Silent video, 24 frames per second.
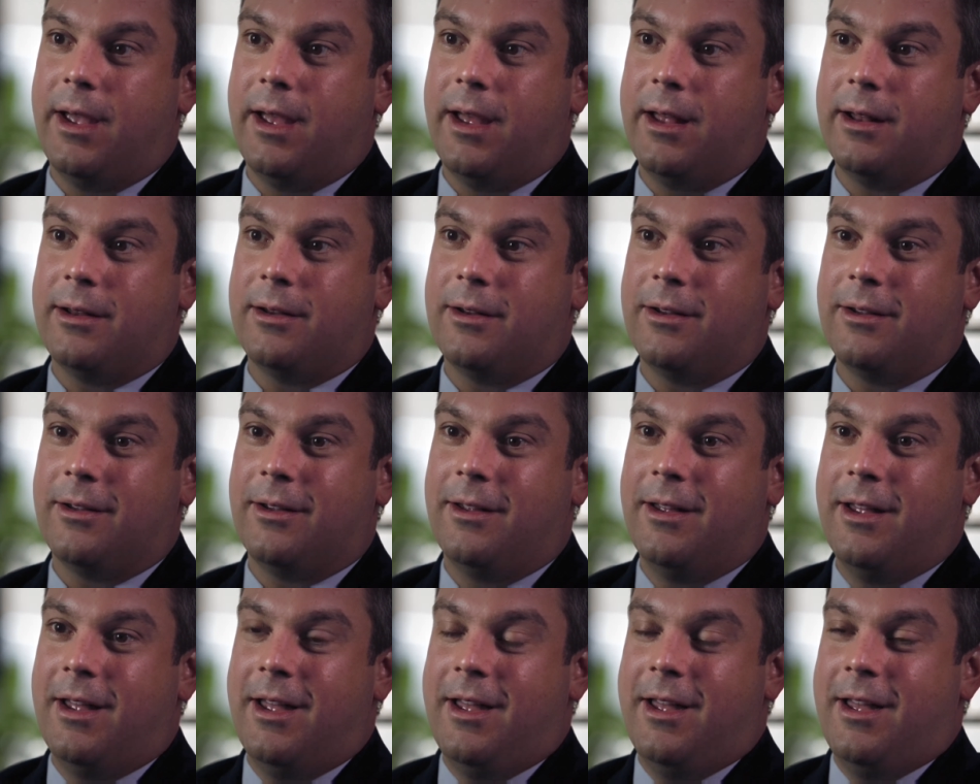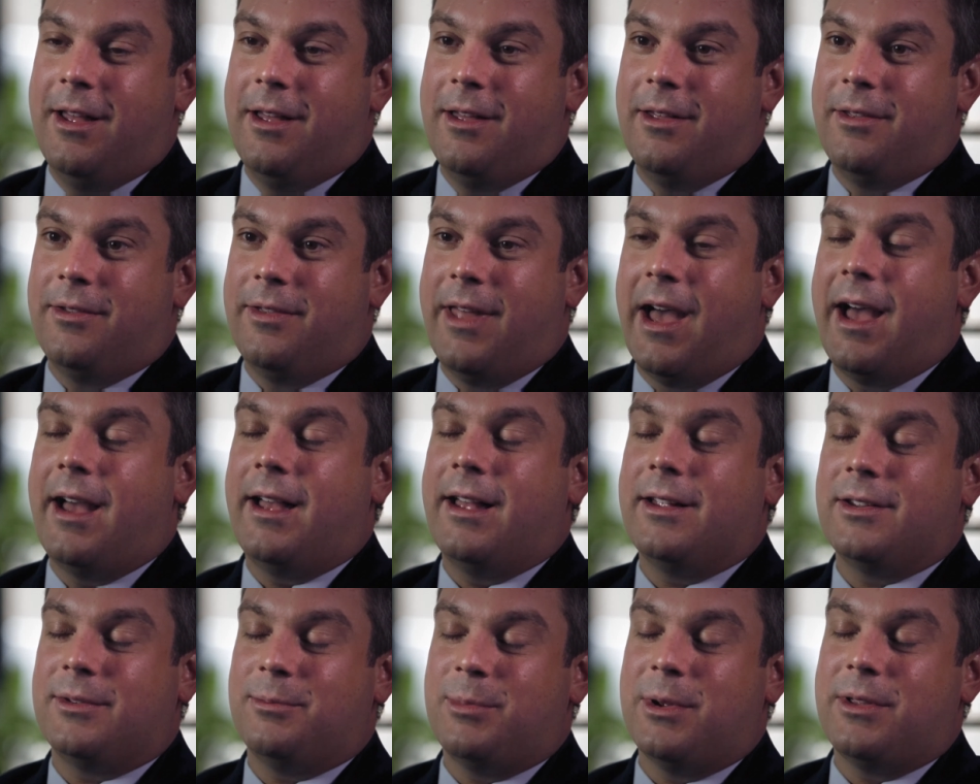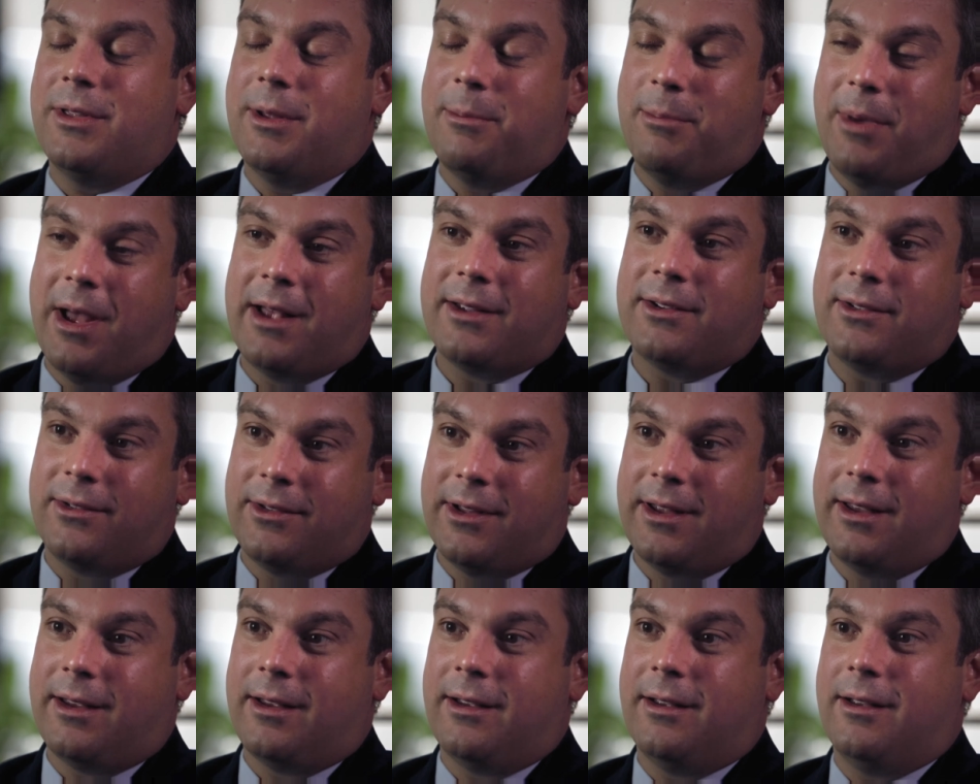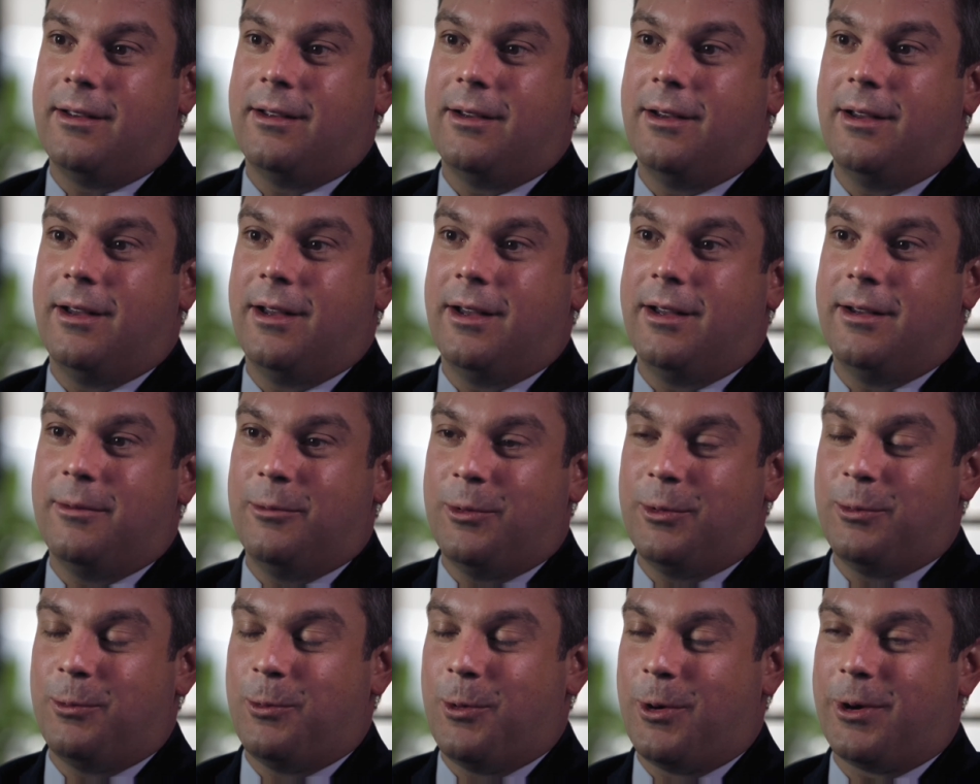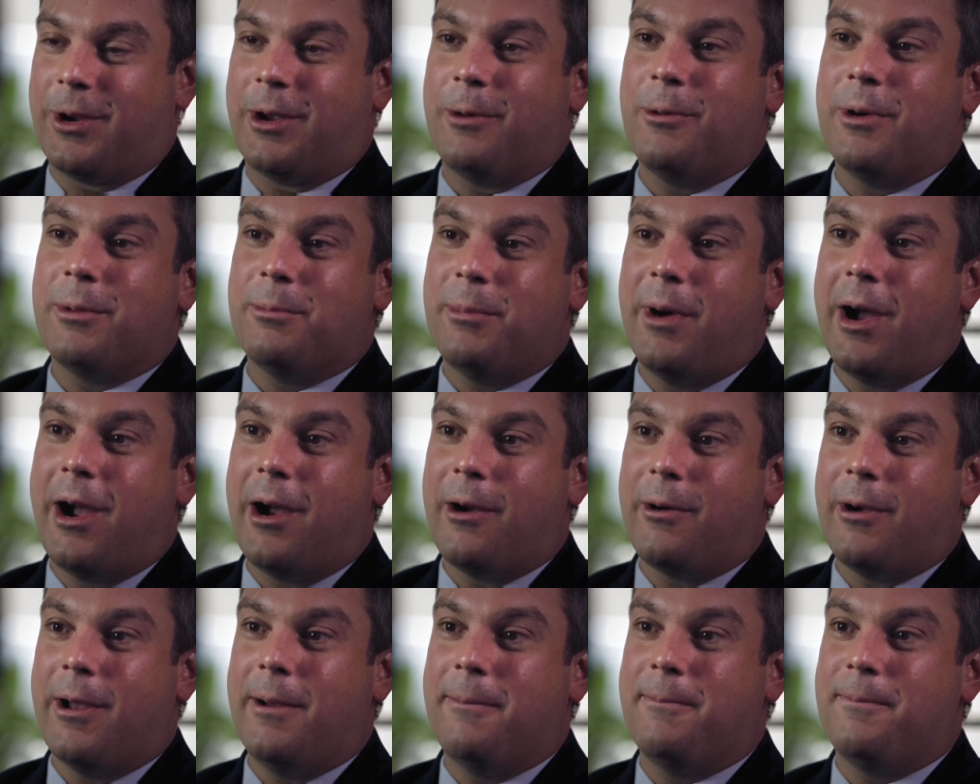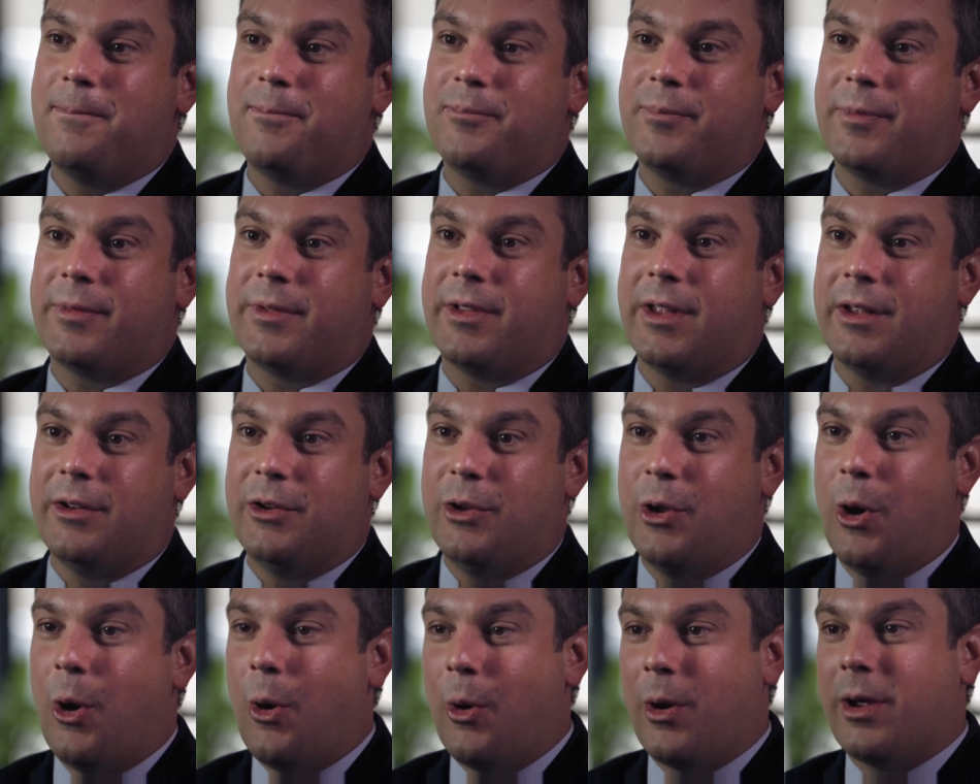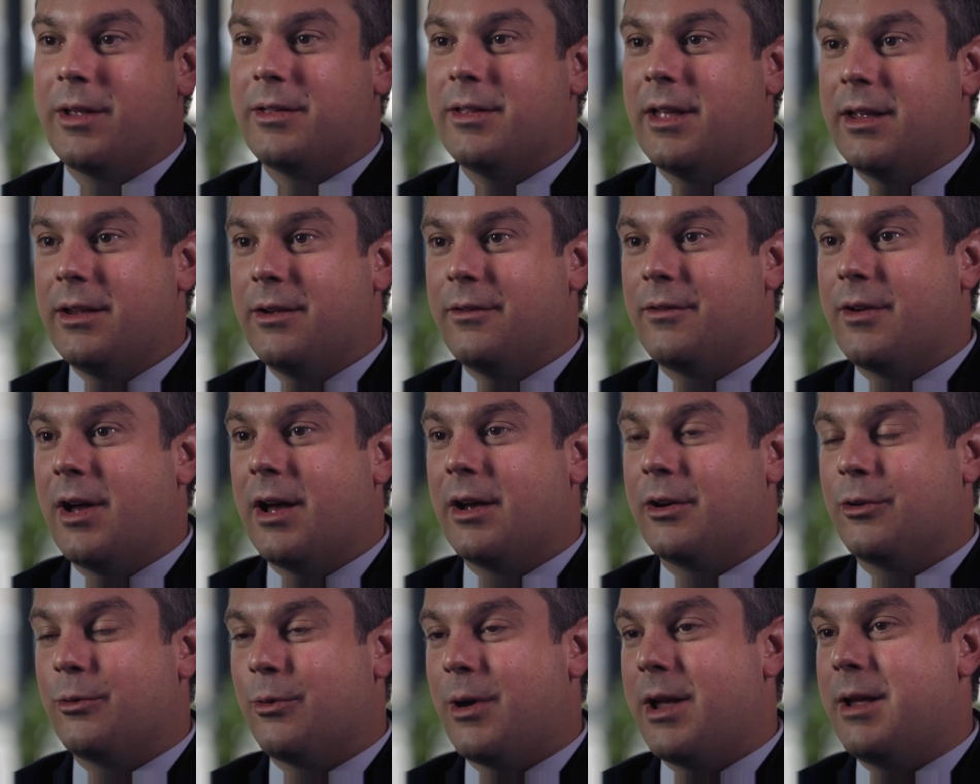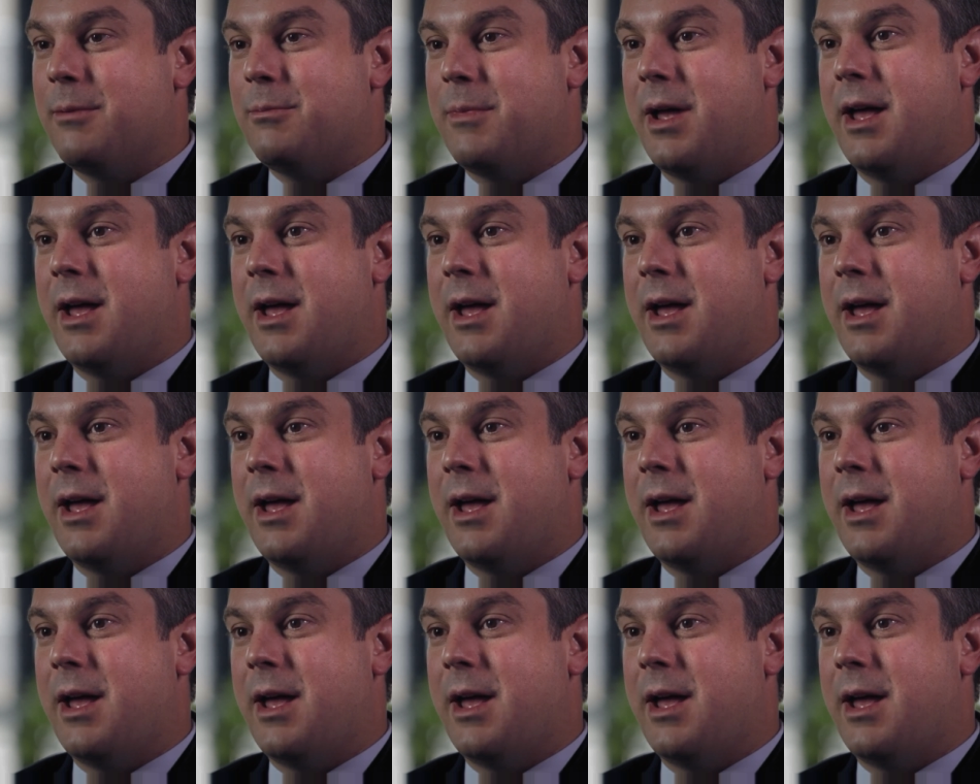And that has been the best thing uh, with working with BioRem, to knowing that you've got great